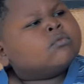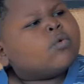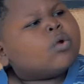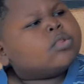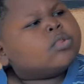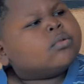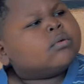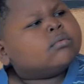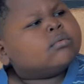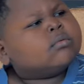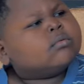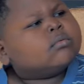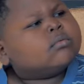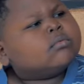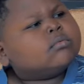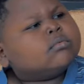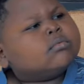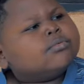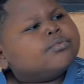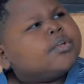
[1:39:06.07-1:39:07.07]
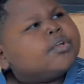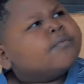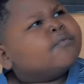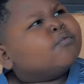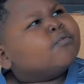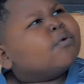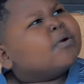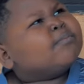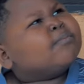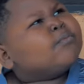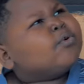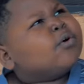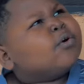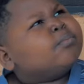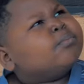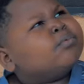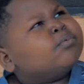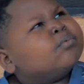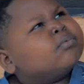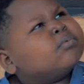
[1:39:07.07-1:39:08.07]
What? Do you even want me
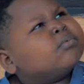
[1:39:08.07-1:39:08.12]
up?